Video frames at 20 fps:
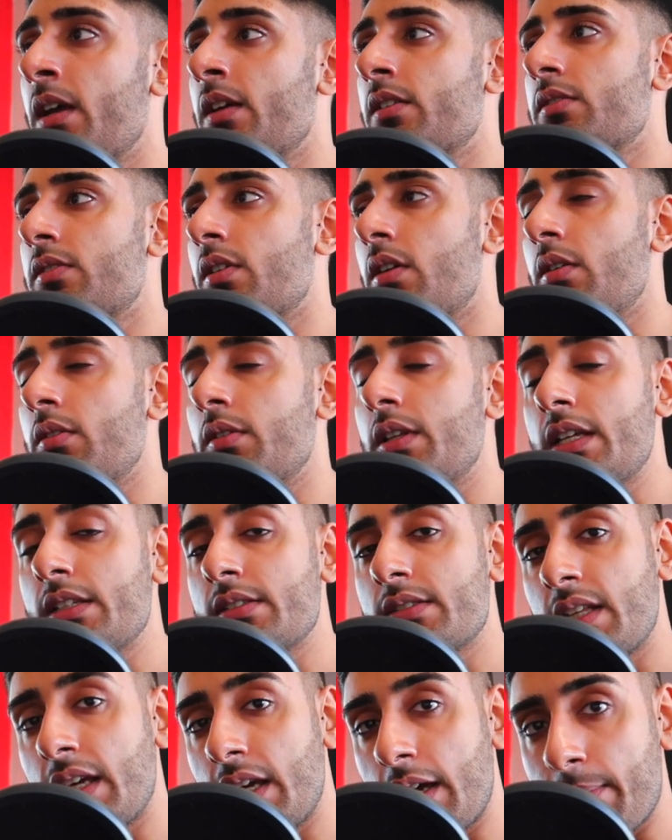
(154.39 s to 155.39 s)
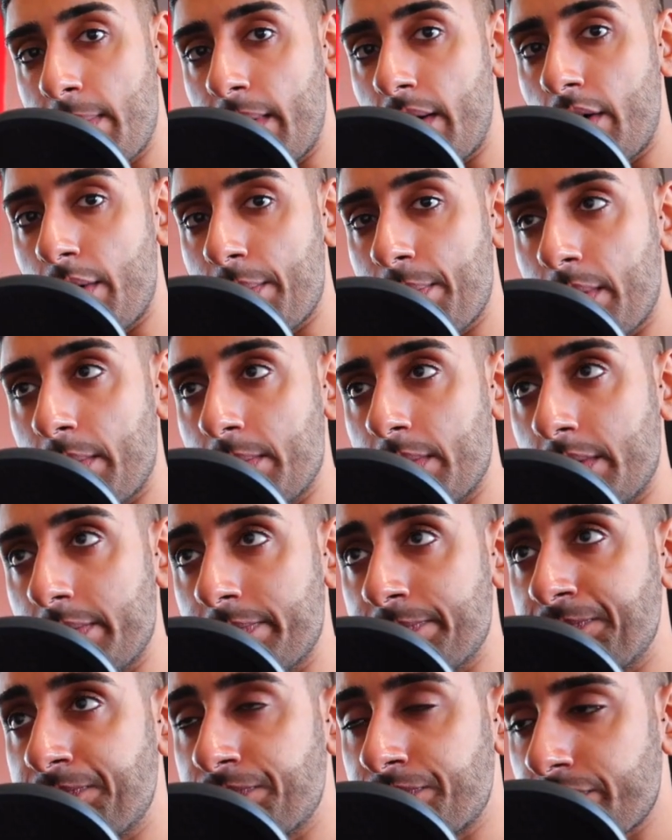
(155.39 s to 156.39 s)
so let's think about our
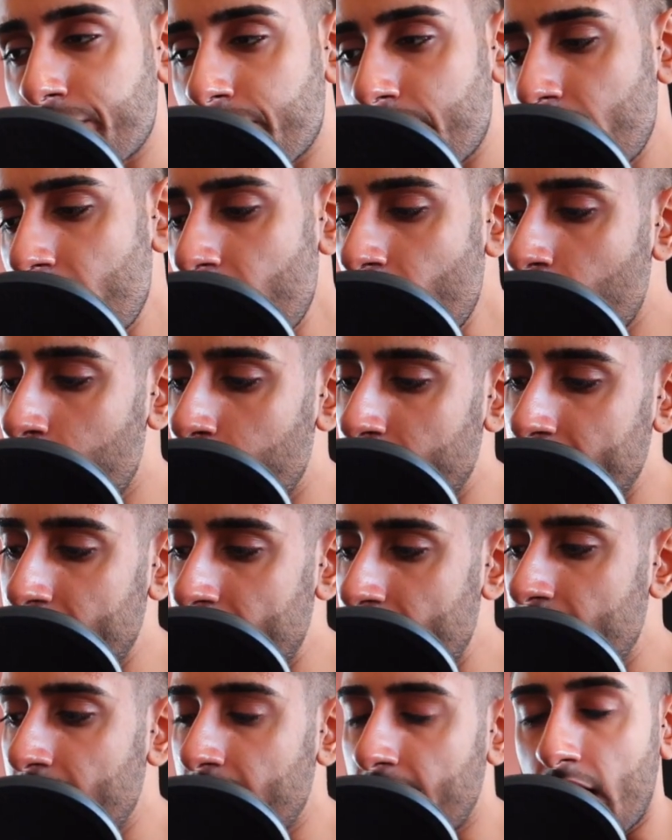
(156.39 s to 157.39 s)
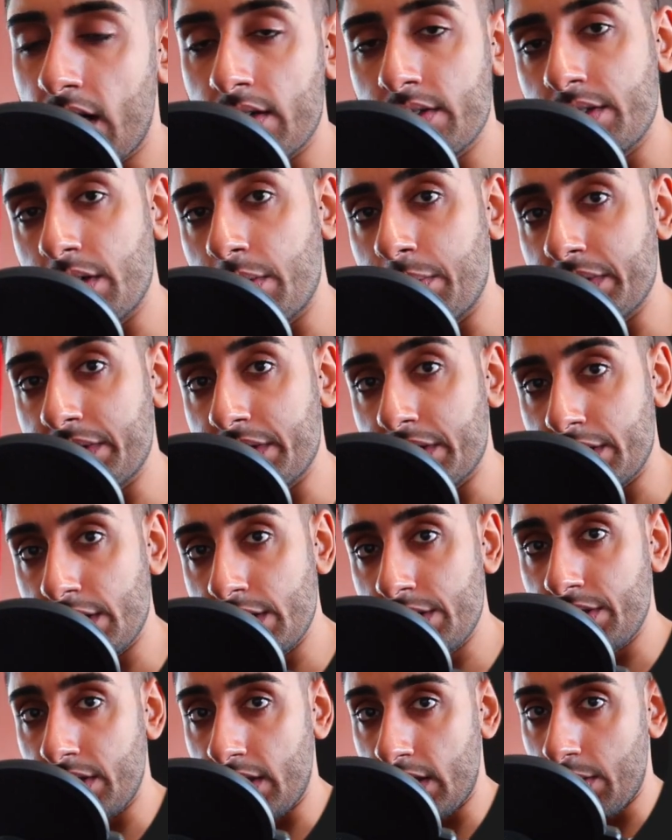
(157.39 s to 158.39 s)
problem we need a counter which
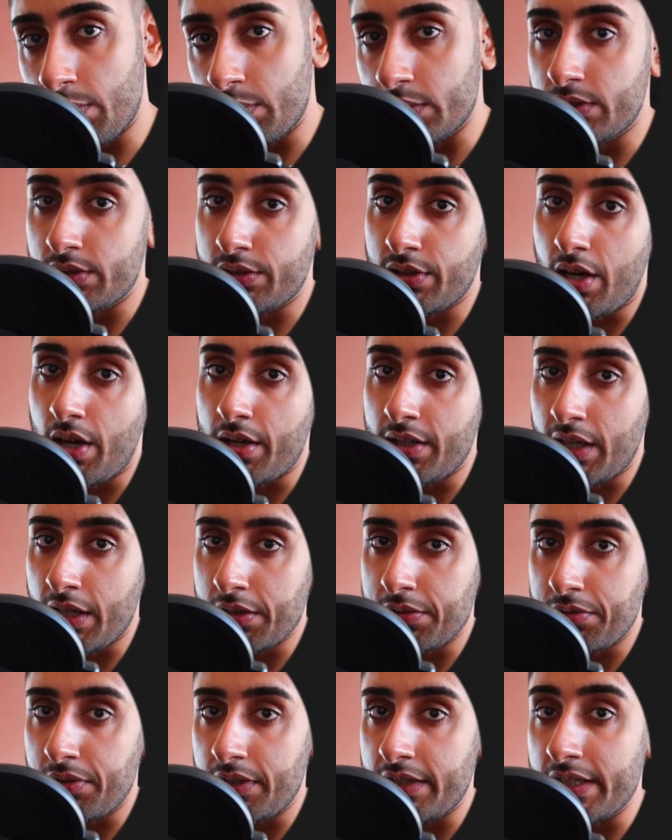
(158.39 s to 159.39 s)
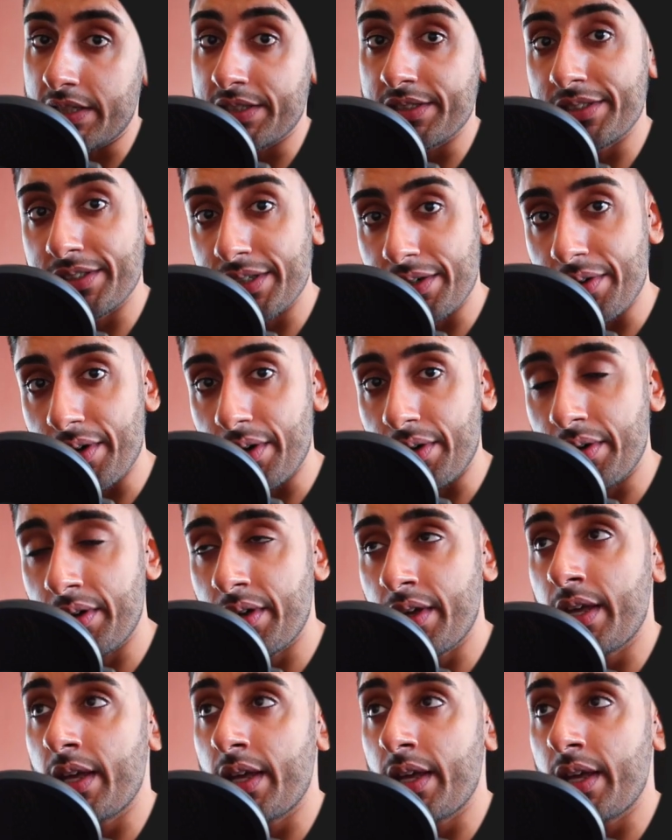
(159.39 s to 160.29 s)
initially would start naturally at zero.